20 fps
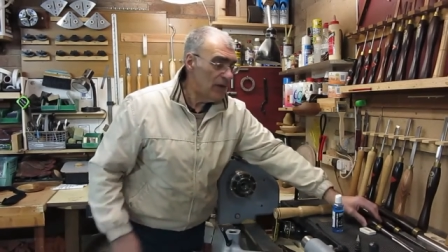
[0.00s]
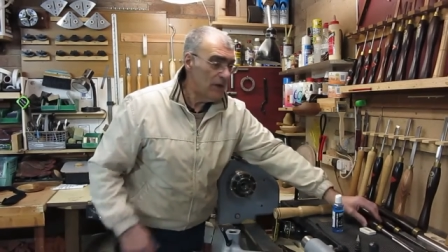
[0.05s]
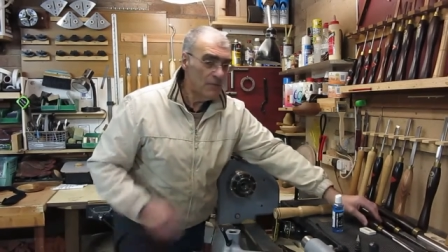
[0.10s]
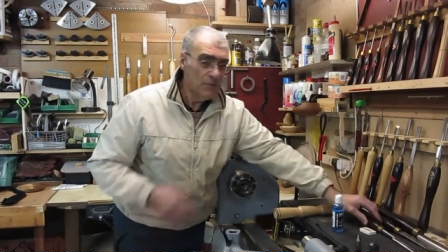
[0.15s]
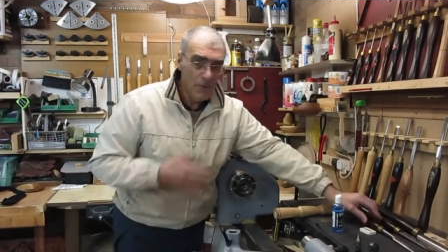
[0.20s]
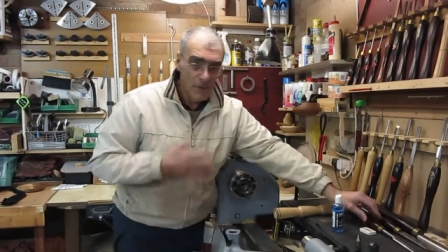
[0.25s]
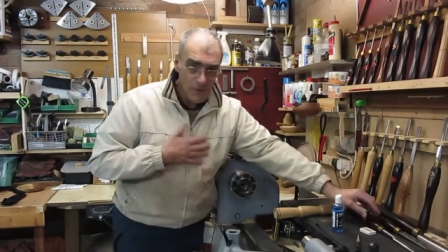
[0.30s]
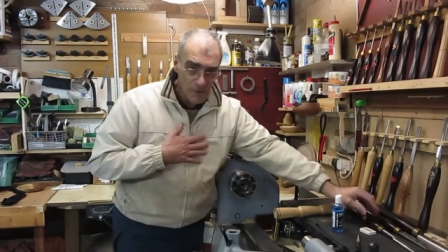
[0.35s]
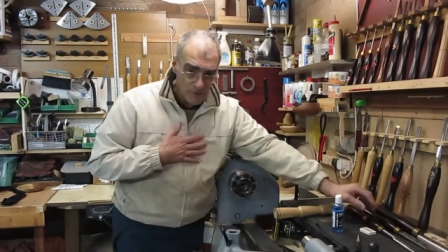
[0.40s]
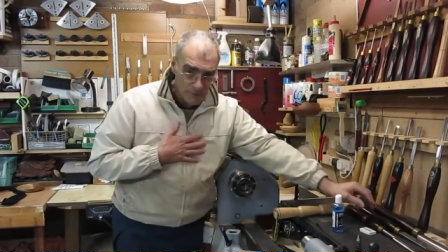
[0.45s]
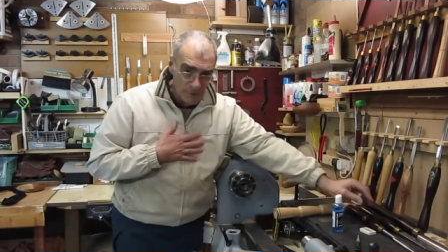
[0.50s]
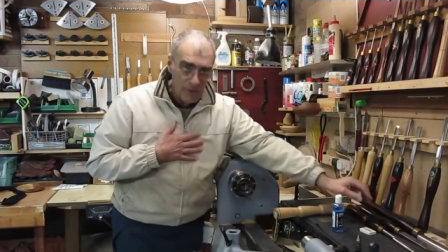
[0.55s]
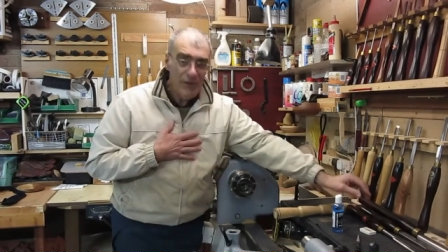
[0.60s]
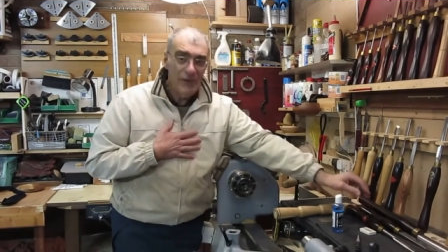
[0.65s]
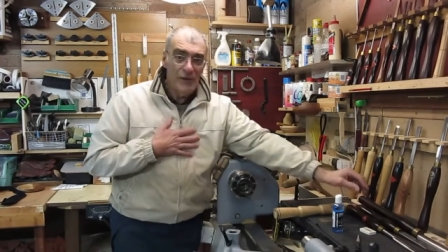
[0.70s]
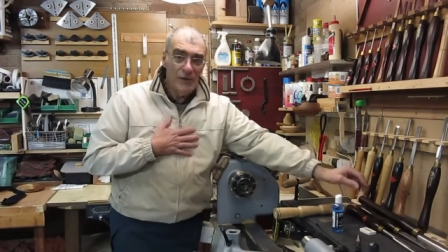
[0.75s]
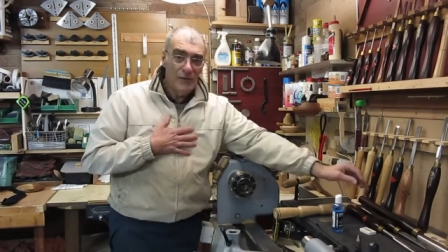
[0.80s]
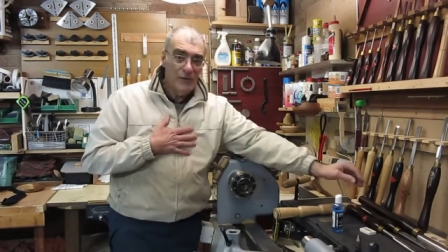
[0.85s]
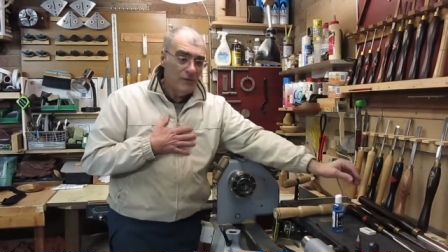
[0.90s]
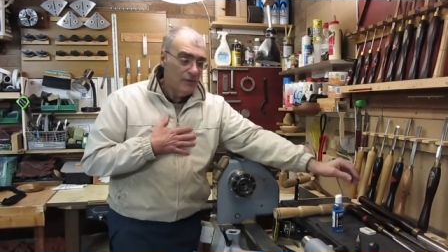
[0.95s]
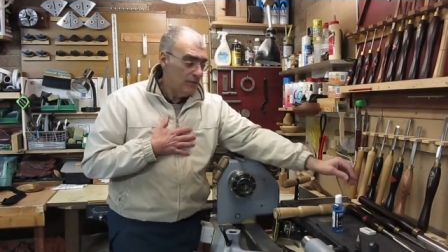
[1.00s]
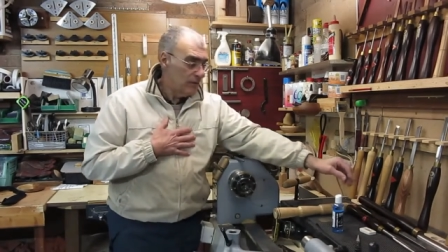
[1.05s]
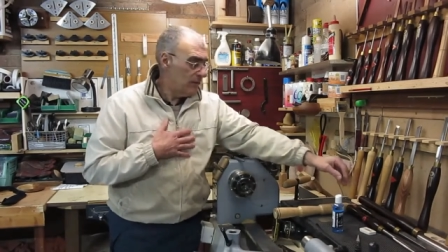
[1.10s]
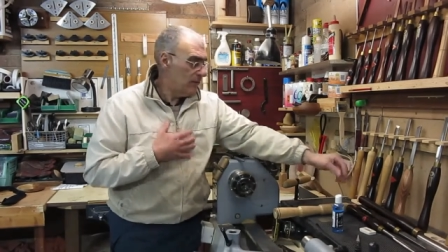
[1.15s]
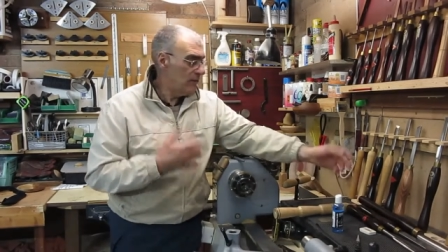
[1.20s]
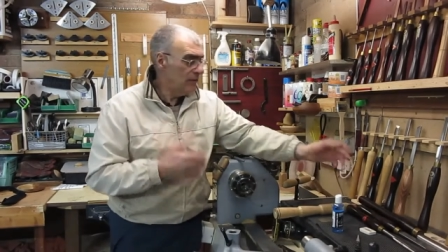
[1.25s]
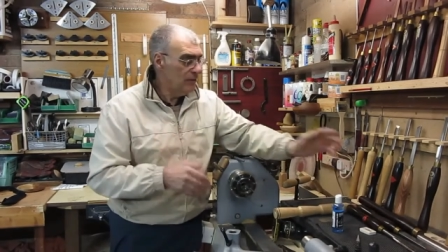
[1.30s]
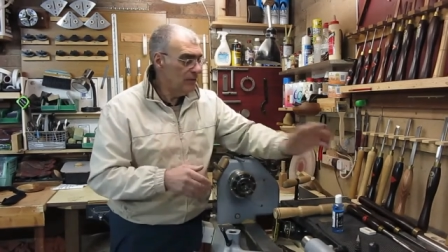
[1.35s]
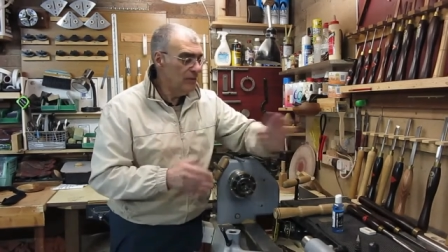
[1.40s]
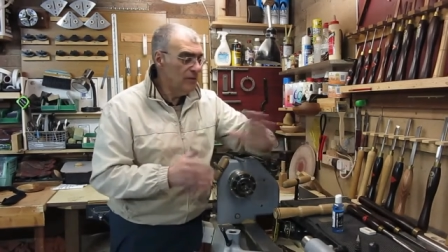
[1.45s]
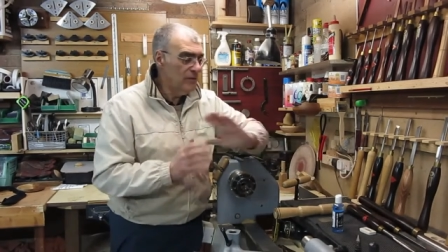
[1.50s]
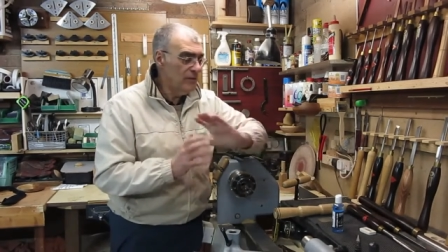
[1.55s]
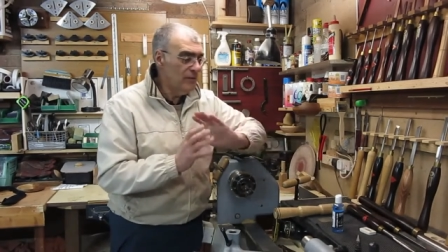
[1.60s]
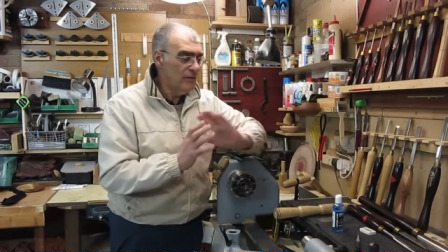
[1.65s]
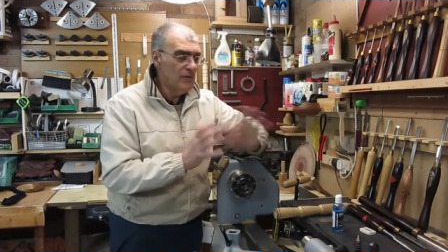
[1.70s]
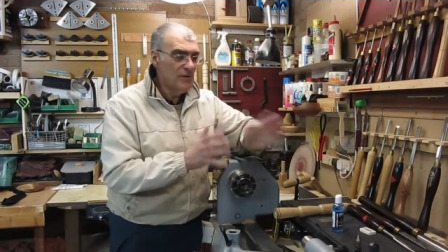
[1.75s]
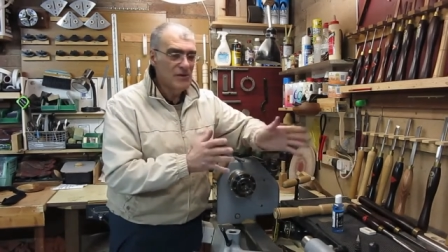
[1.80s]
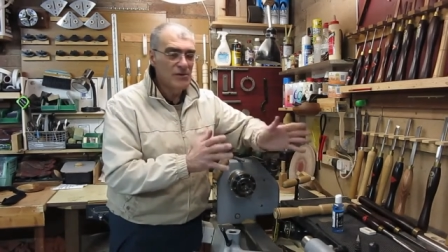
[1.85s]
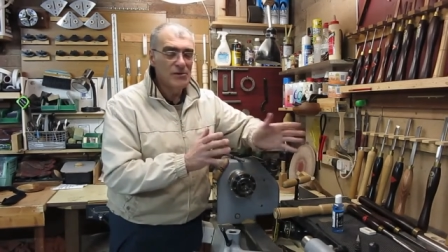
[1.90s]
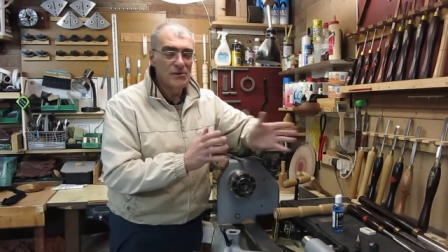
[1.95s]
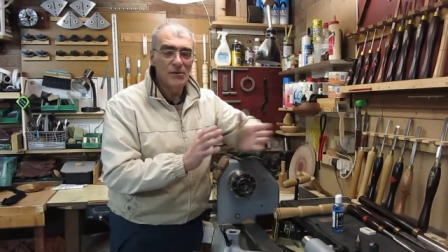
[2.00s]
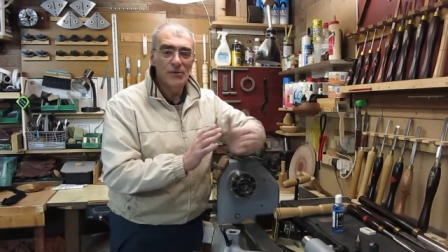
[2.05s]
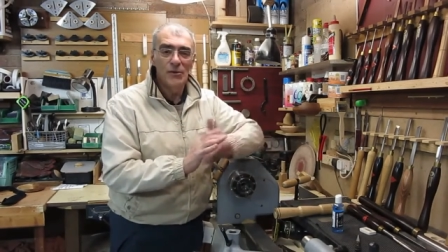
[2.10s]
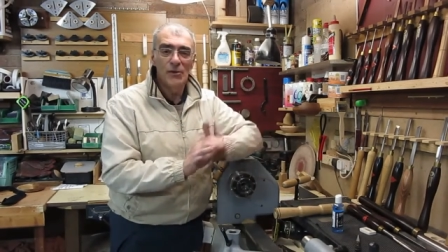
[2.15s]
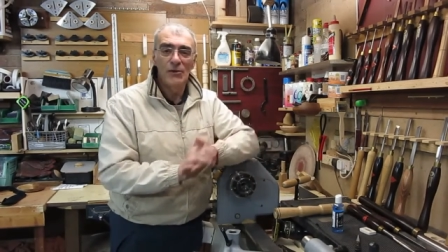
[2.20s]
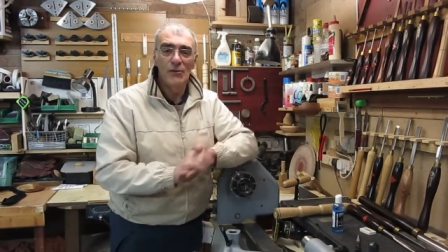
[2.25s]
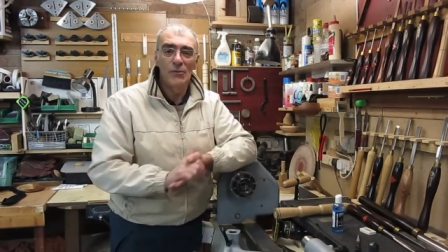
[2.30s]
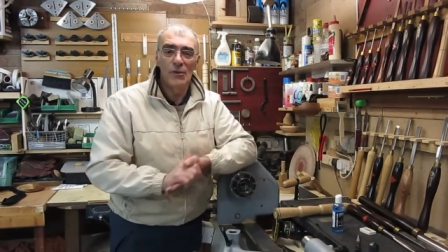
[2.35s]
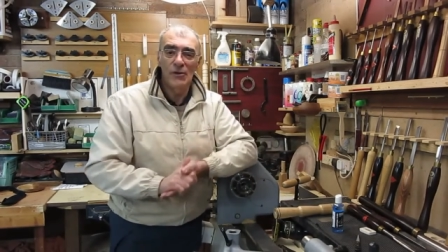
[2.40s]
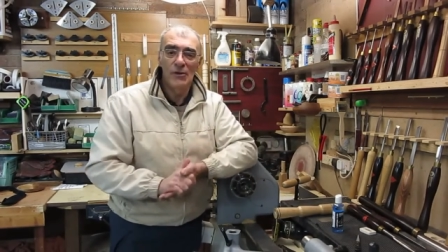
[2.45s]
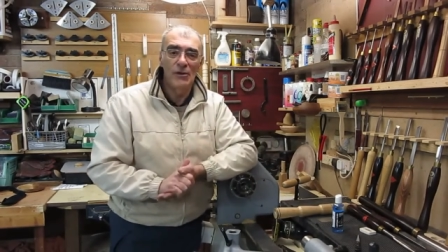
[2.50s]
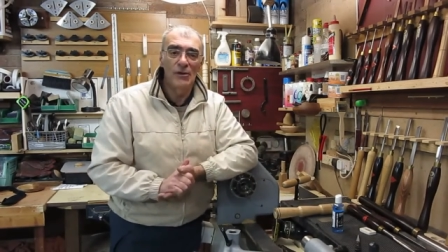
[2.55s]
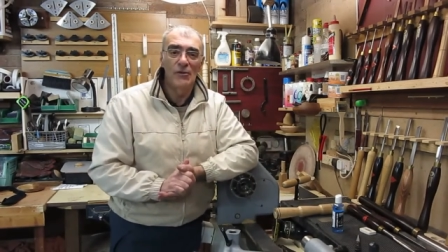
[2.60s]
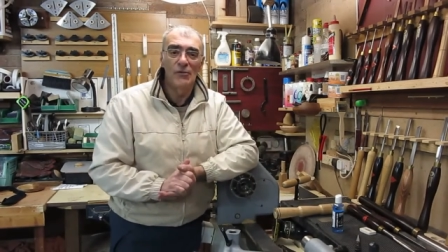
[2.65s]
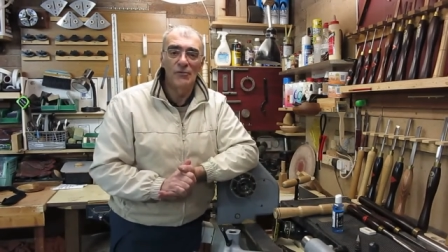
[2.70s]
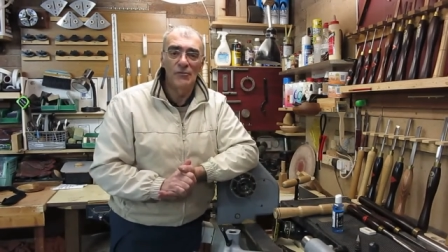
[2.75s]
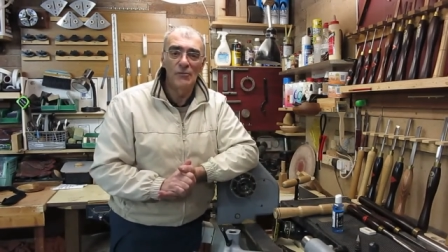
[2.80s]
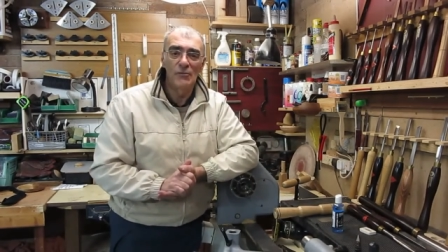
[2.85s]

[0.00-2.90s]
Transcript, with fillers: in my opinion, this is a great way of